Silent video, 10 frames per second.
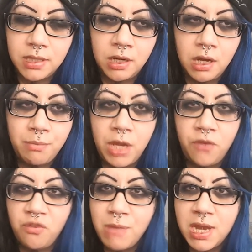They're not made
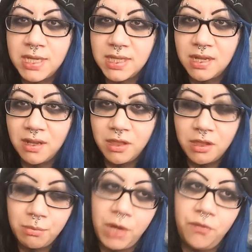for men to suck on.
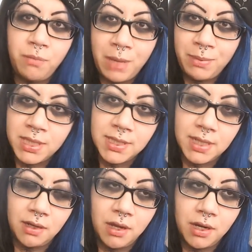They're made for babies to
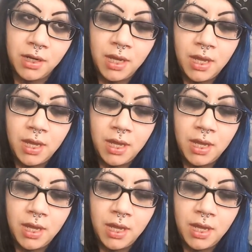suck on.